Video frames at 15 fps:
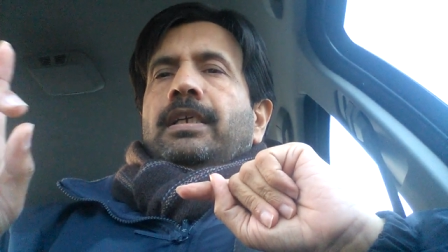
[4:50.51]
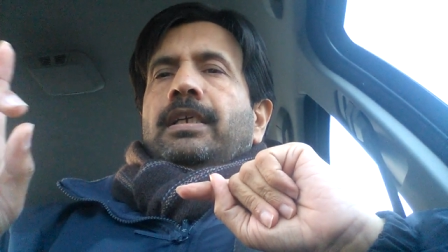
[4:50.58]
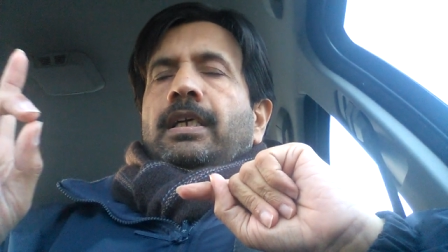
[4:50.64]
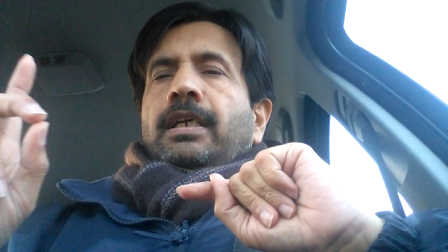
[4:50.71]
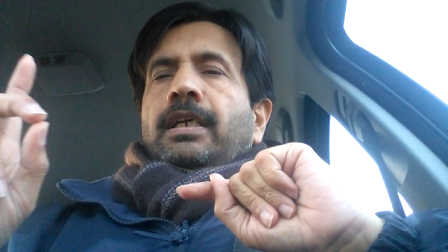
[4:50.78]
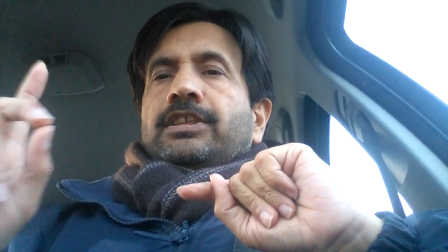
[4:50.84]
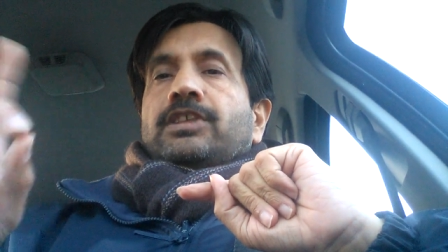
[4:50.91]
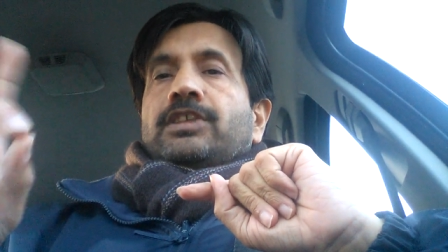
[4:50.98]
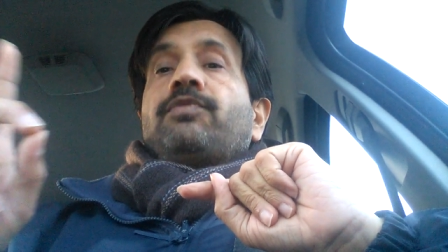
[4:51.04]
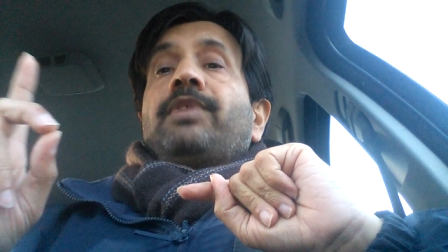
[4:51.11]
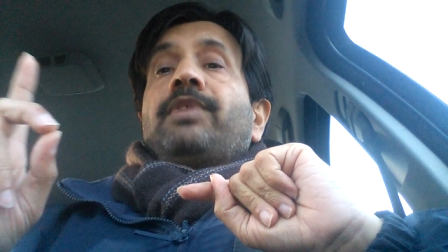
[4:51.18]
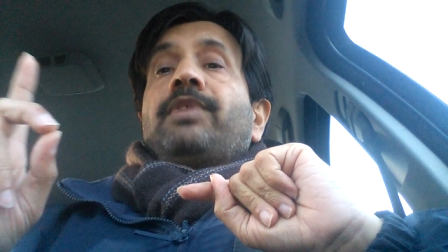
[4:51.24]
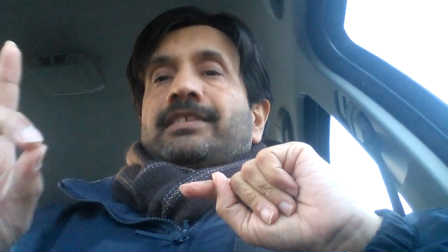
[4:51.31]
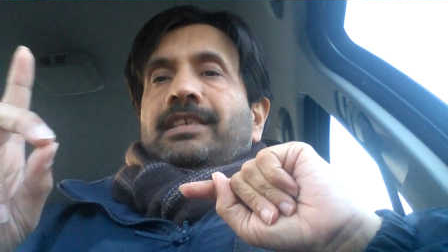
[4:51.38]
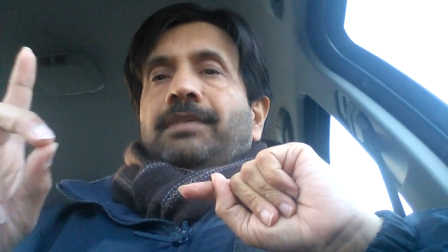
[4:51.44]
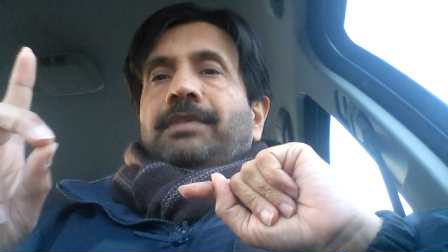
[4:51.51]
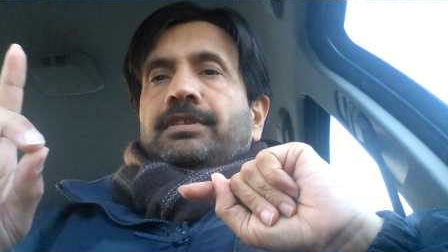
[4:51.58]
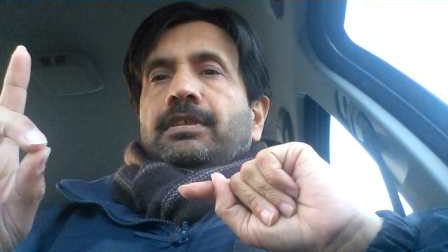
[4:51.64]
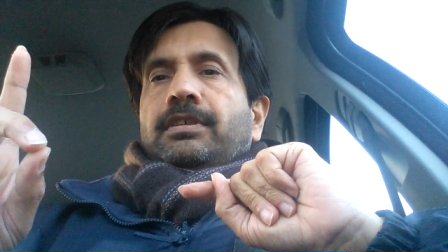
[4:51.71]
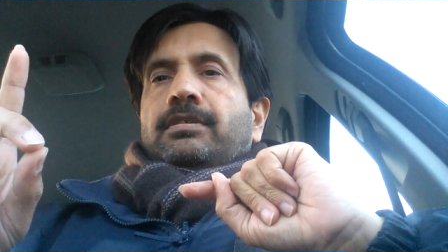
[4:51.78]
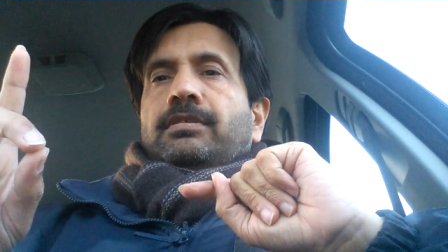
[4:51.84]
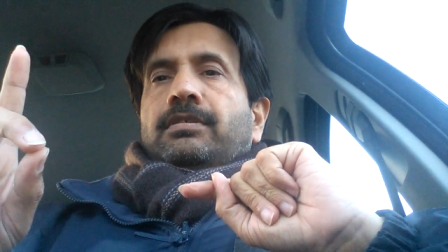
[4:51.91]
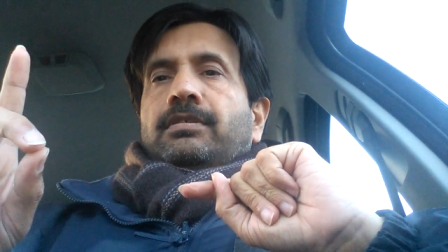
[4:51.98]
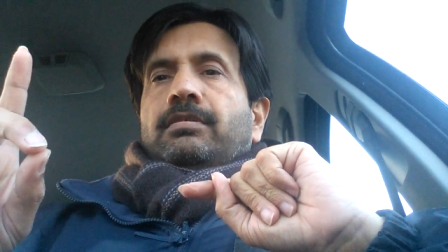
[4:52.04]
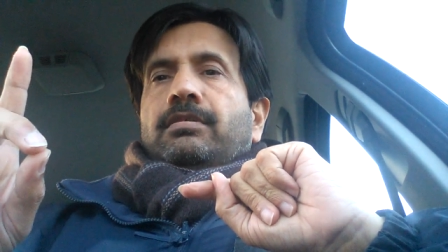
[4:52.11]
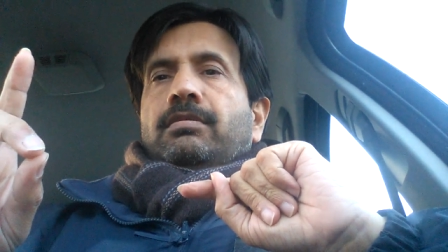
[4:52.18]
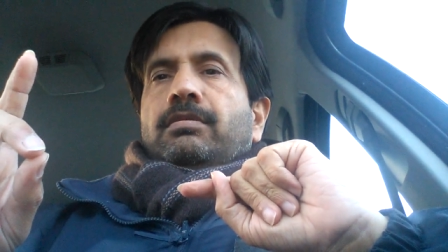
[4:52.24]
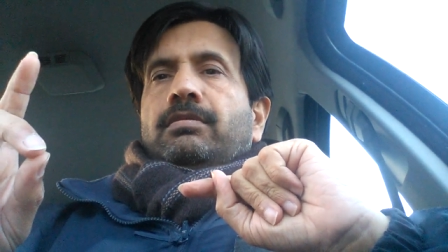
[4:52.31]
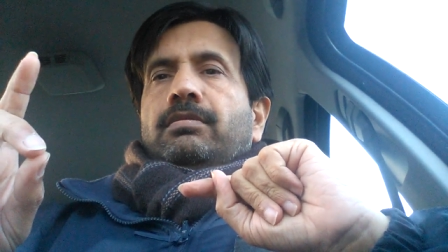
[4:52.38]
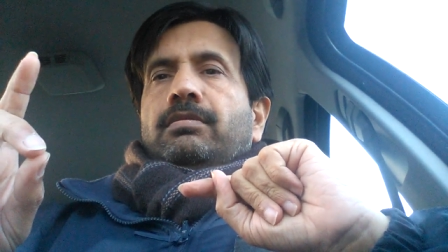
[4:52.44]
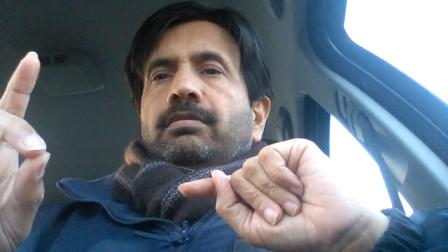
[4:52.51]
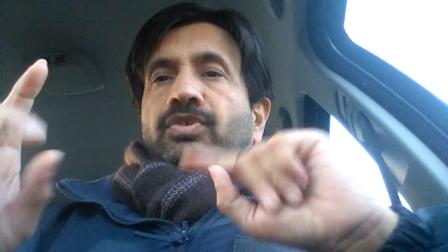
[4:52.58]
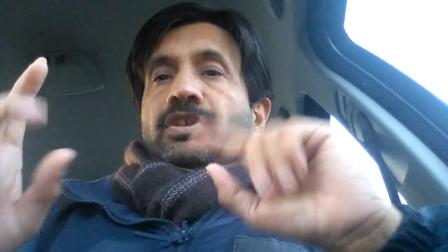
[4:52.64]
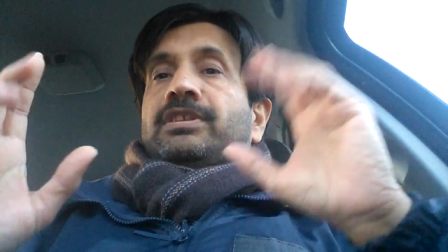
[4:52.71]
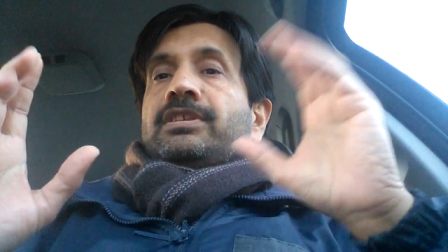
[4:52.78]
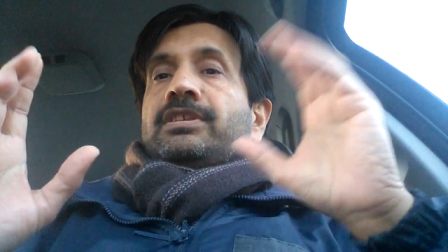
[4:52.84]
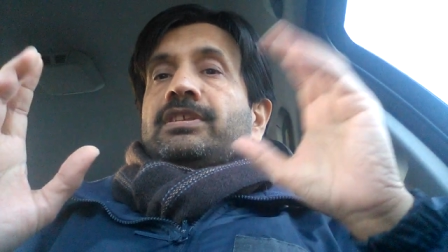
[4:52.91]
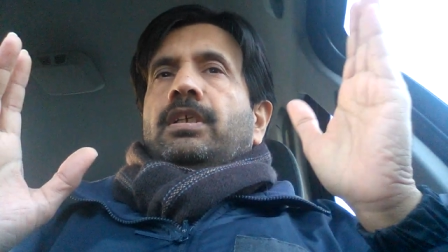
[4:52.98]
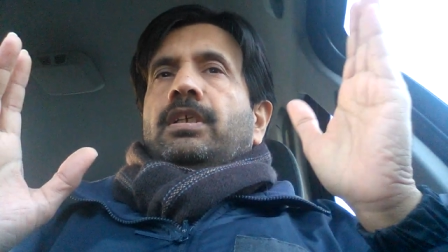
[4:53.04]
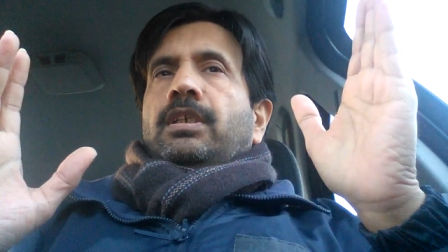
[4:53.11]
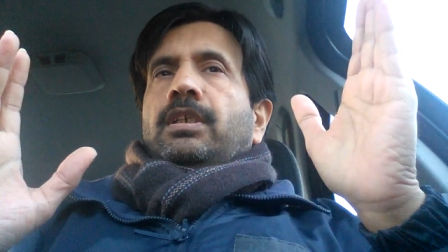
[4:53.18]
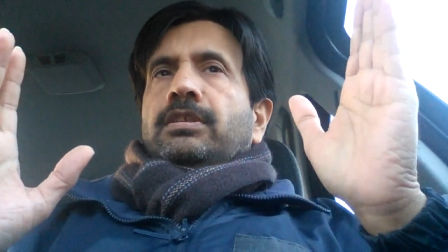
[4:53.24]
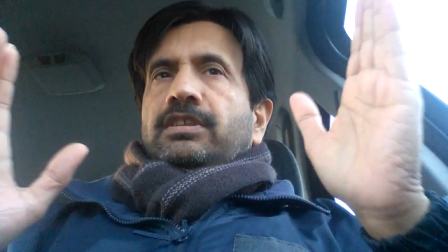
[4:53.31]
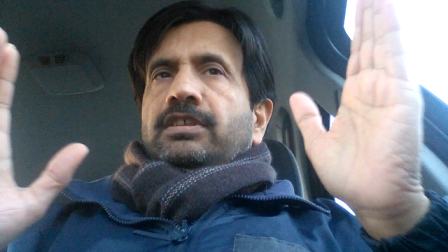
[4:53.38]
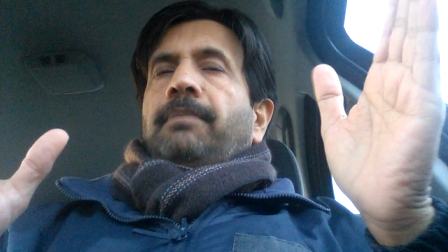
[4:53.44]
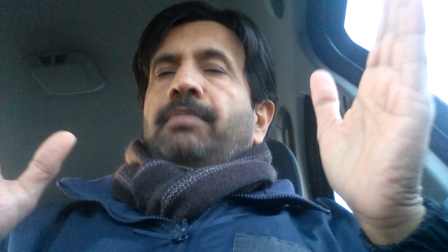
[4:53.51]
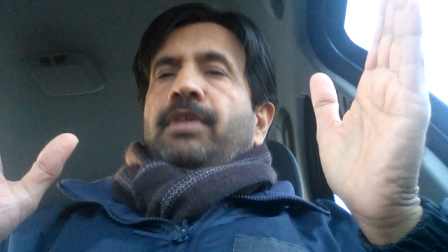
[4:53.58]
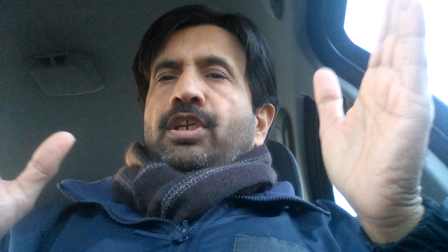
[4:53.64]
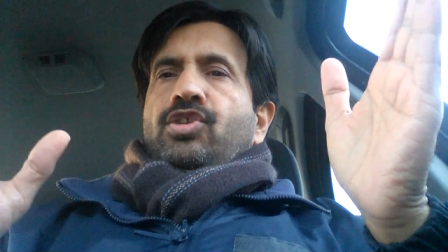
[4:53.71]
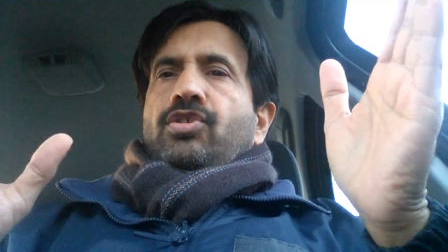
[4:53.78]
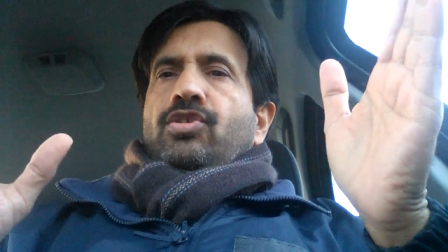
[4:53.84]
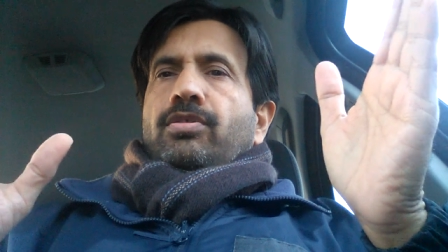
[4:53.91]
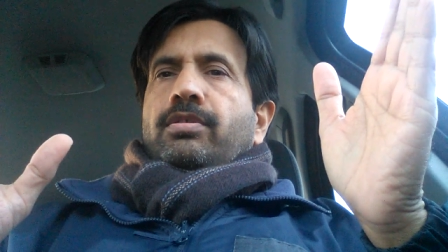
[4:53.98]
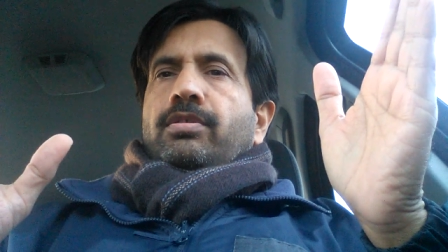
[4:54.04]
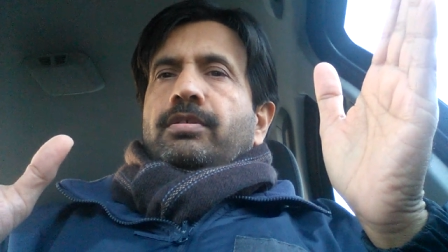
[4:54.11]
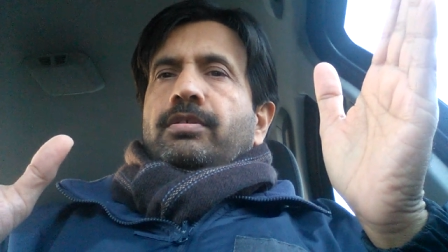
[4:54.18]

uh, severe sepsis. So, it's septic shock.